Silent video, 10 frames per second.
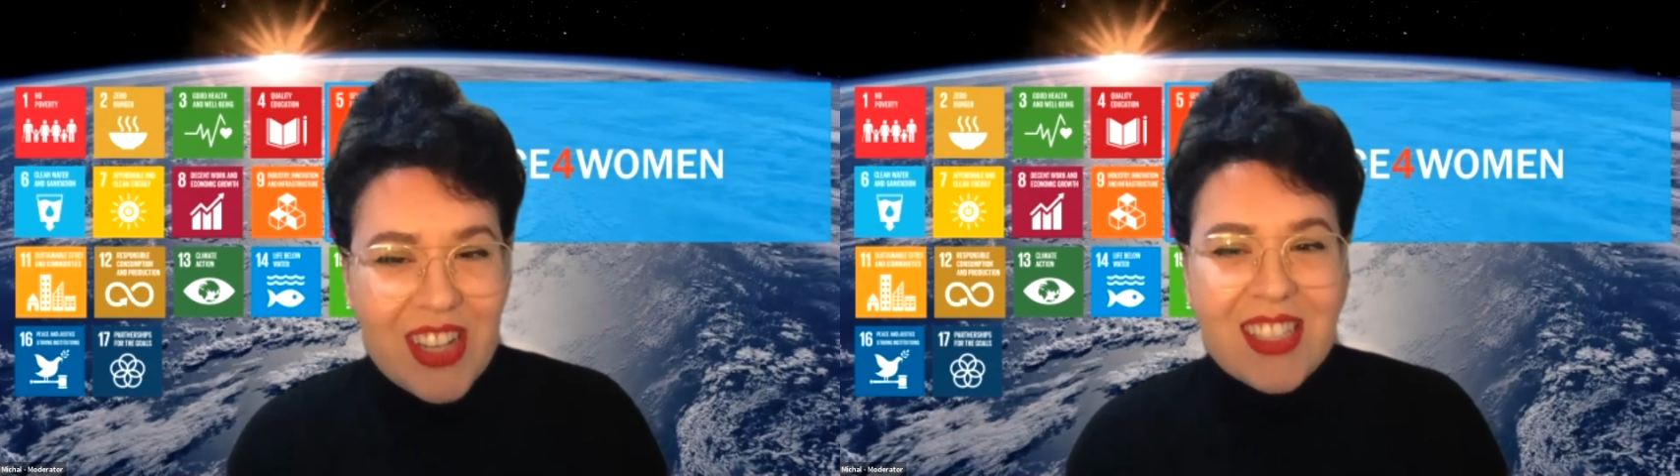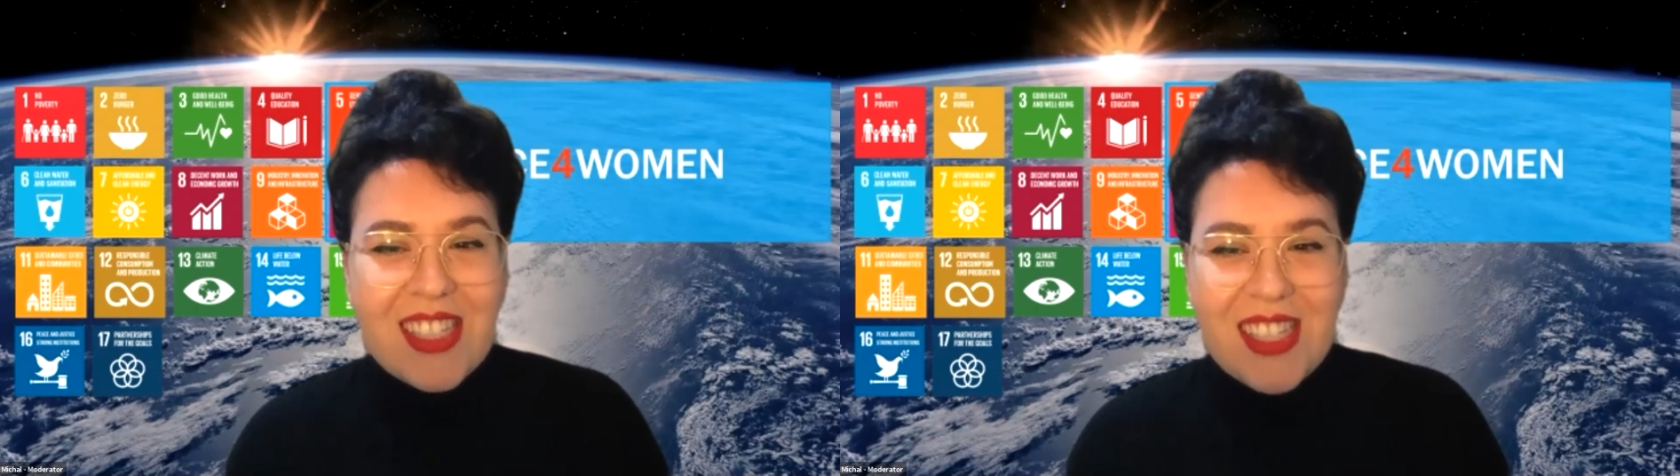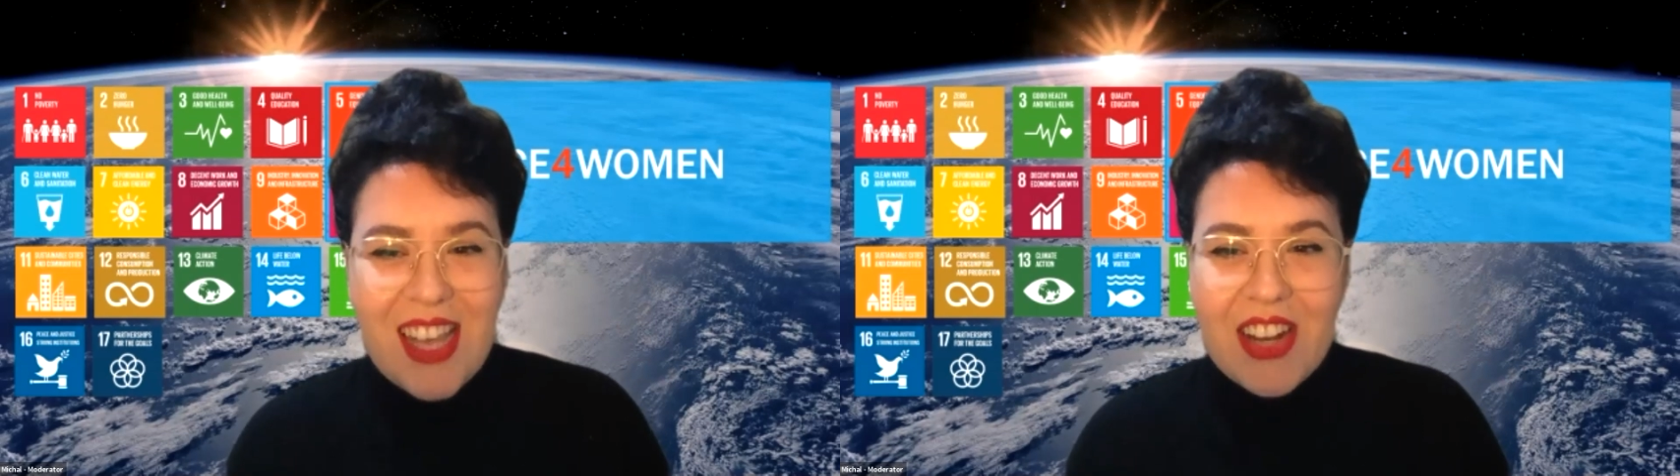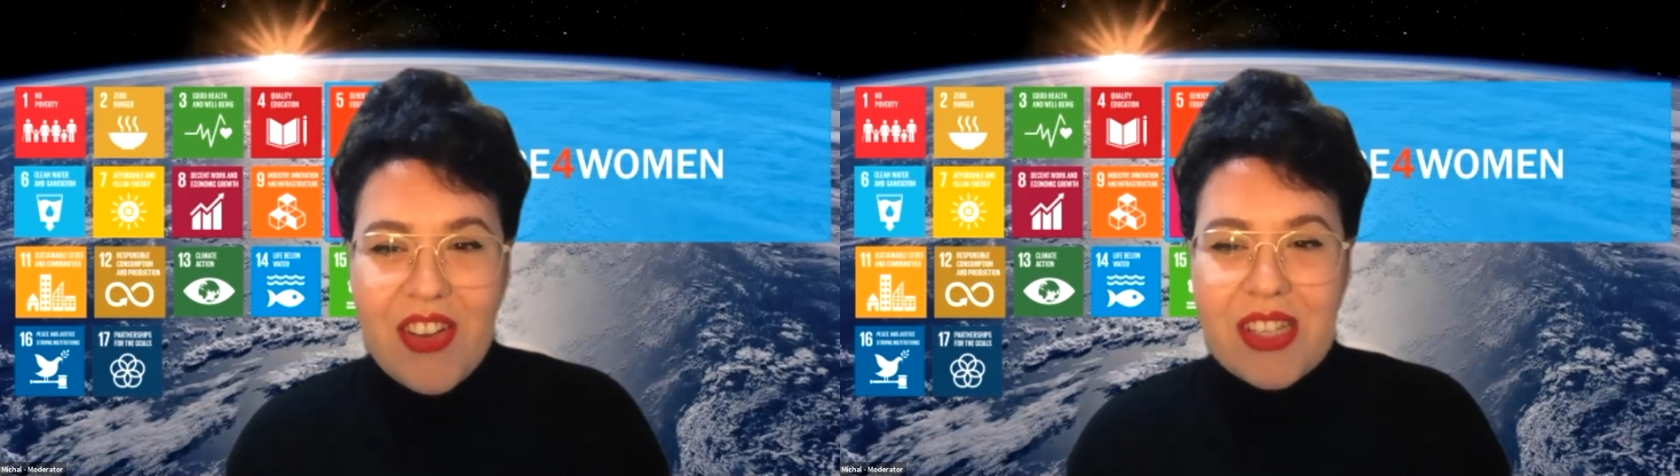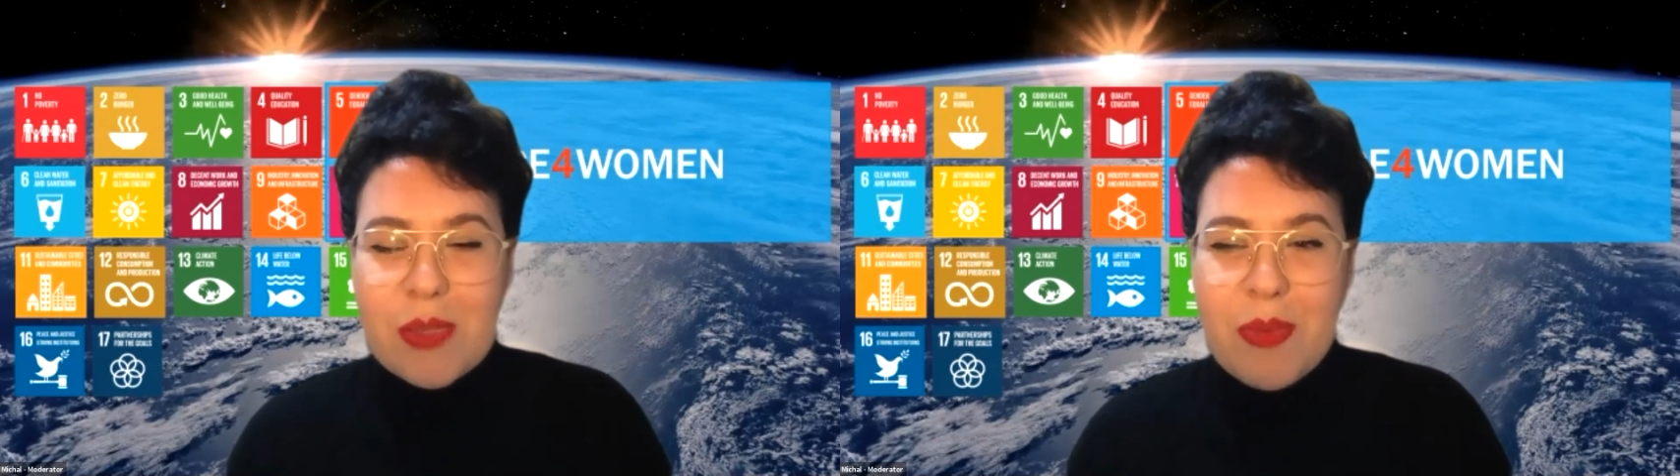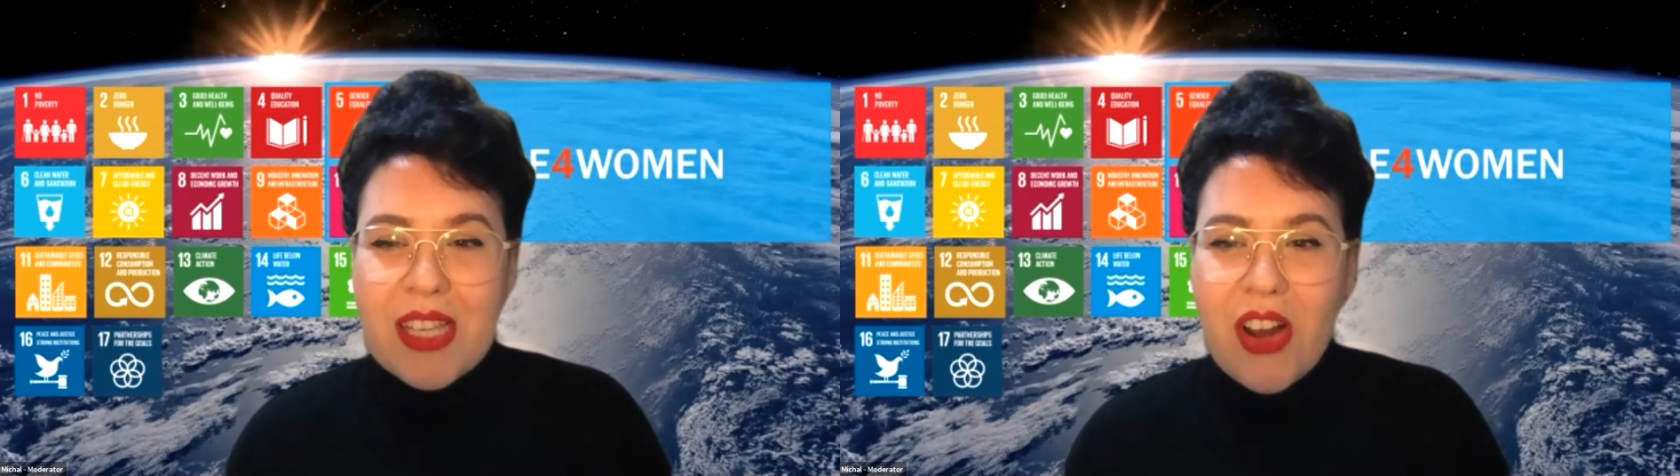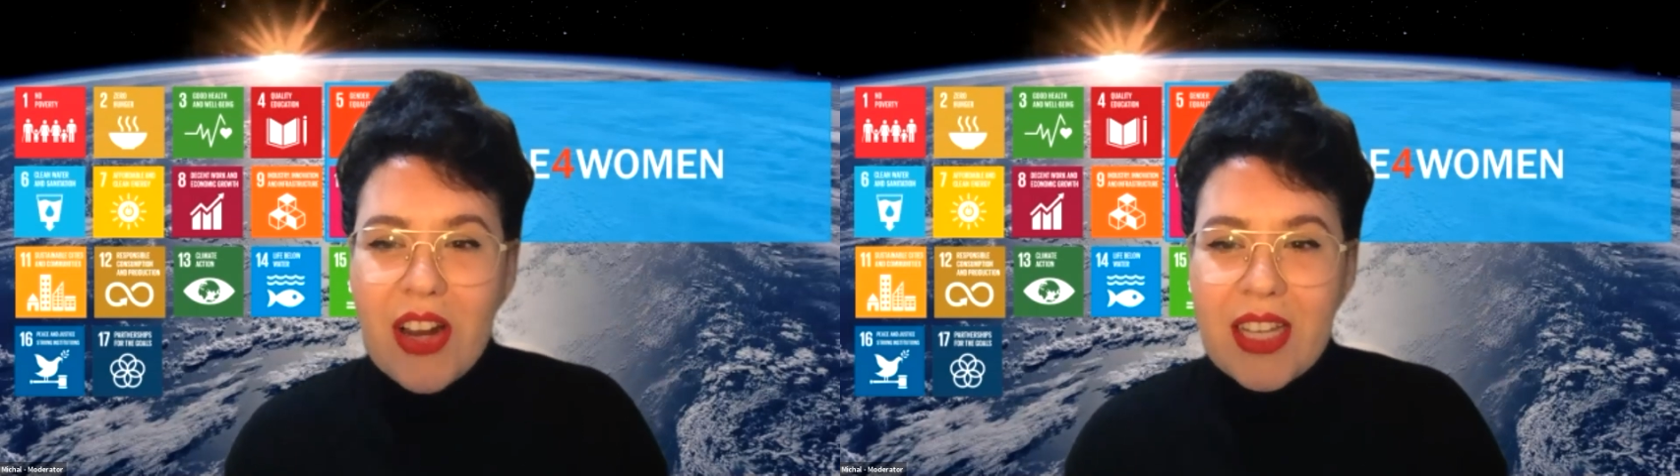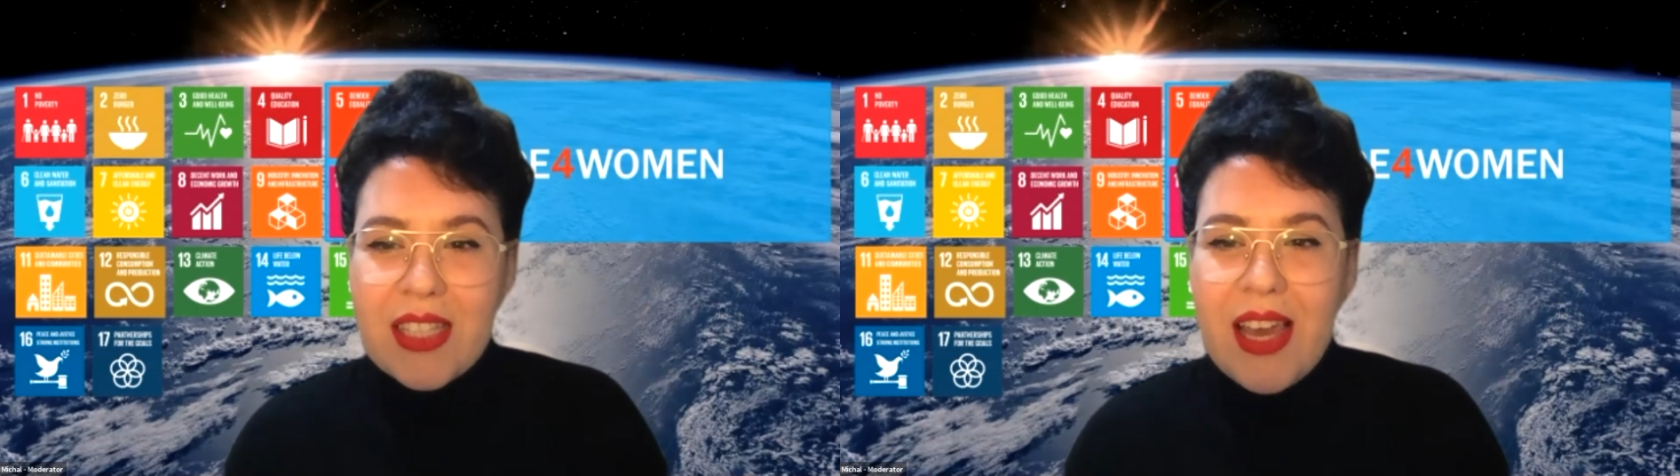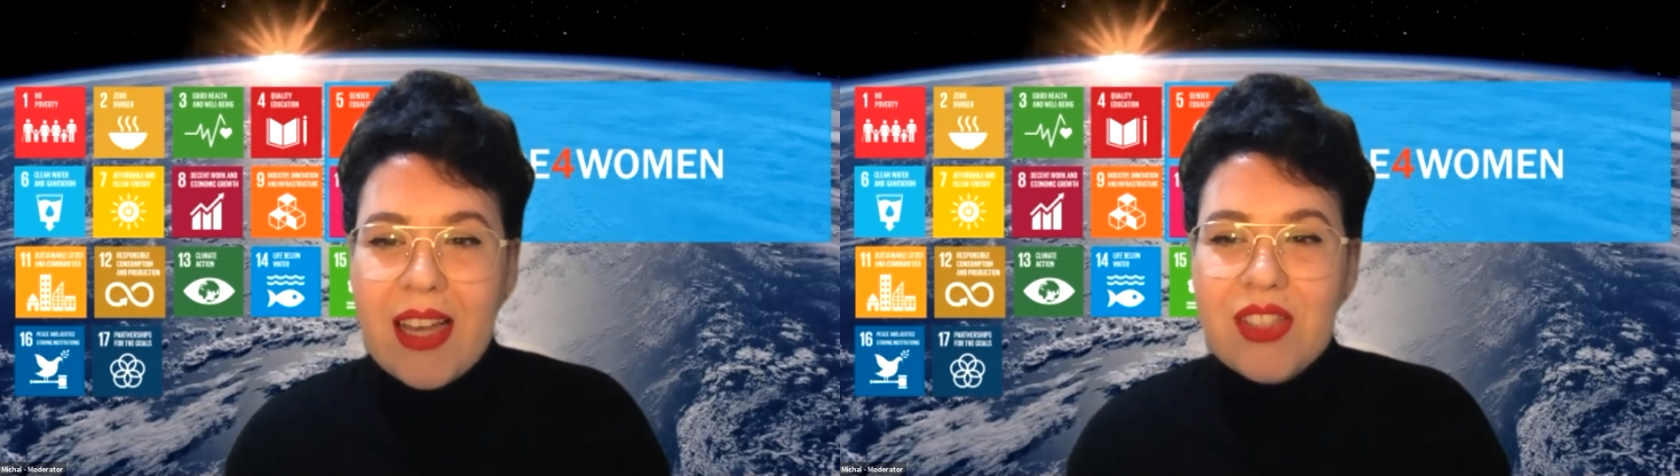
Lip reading: designer and space architect.